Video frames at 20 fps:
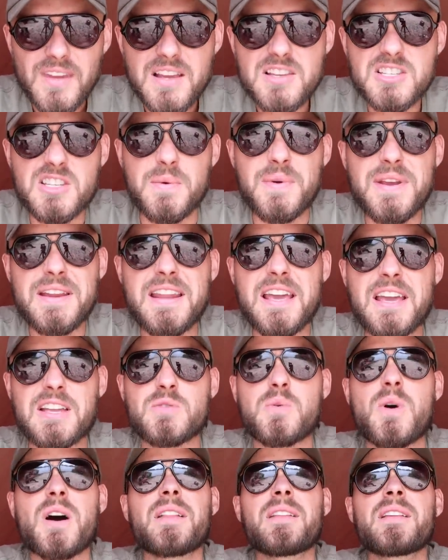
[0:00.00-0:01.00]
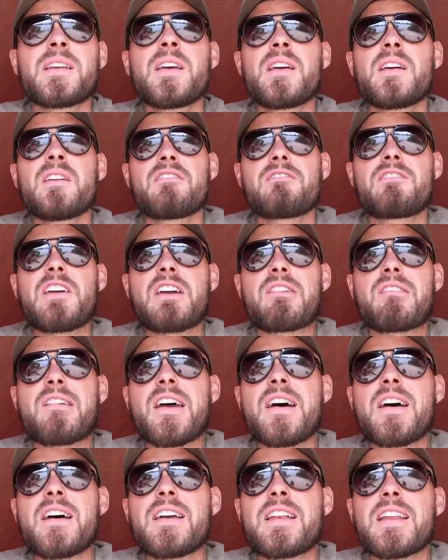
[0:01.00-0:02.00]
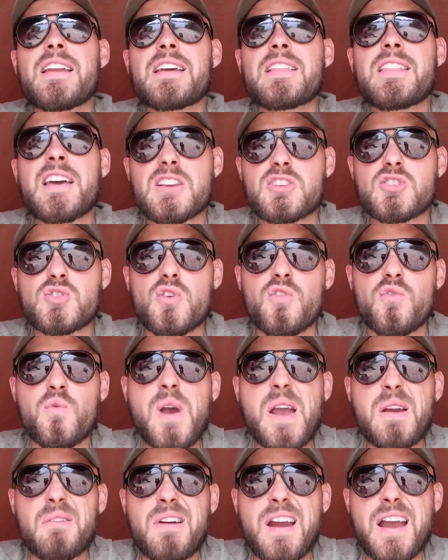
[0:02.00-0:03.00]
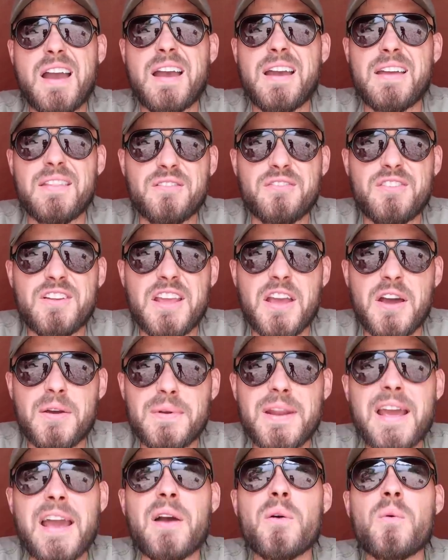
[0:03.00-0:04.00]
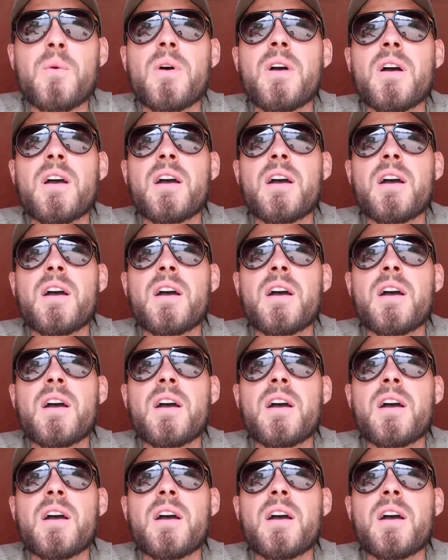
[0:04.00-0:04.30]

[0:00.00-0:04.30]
So we nicked one very early, and that's sort of where we're at the video now.